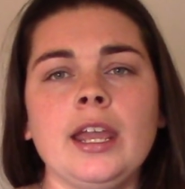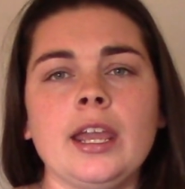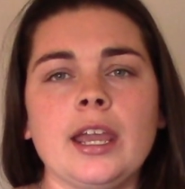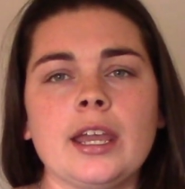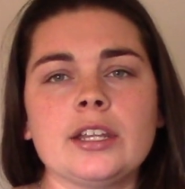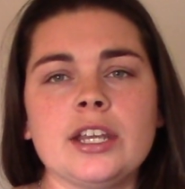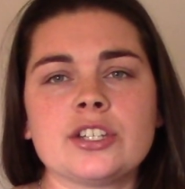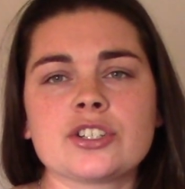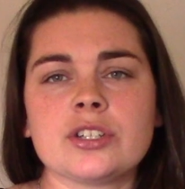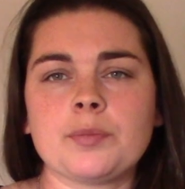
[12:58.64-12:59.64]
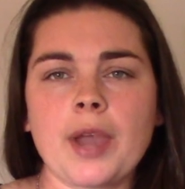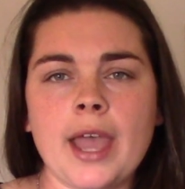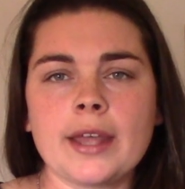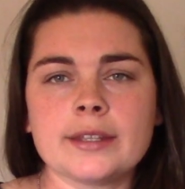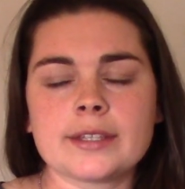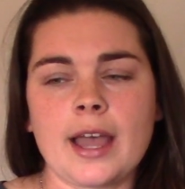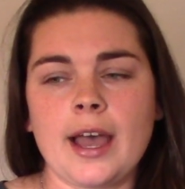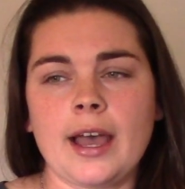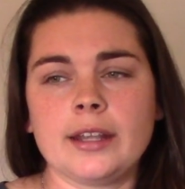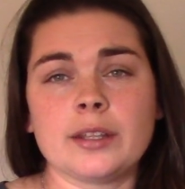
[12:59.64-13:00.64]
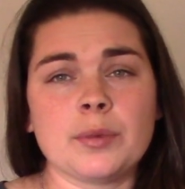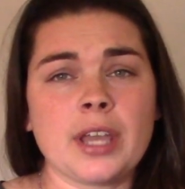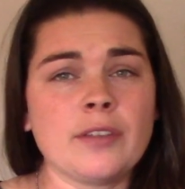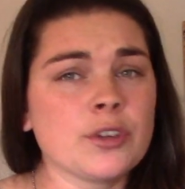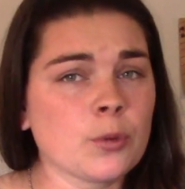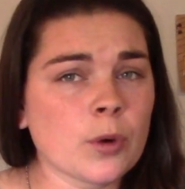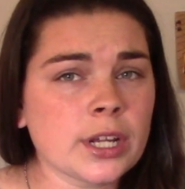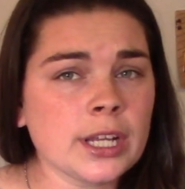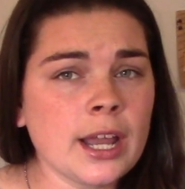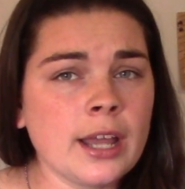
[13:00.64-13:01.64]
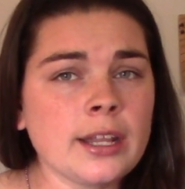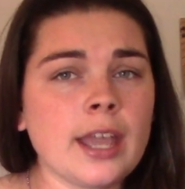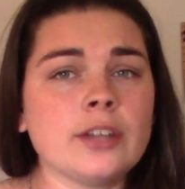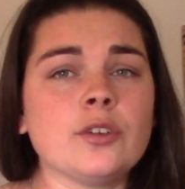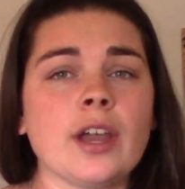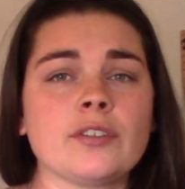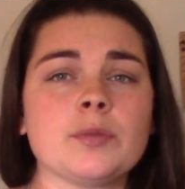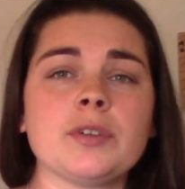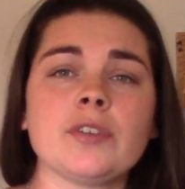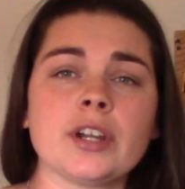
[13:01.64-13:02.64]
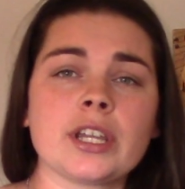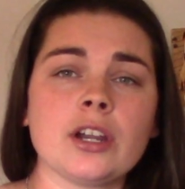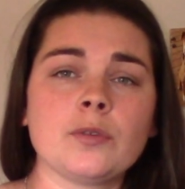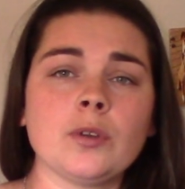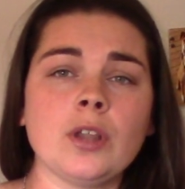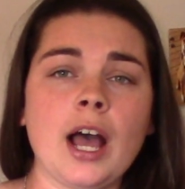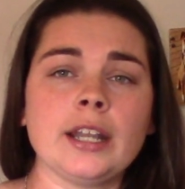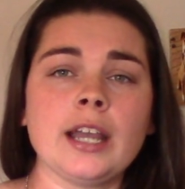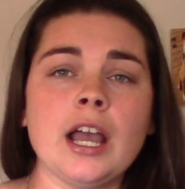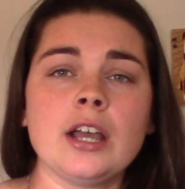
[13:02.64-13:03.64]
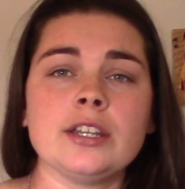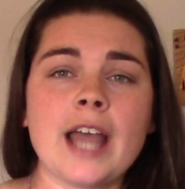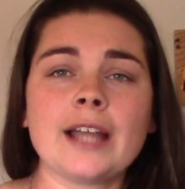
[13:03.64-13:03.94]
It just depends on the behavior you're working on, and you have to be very careful on not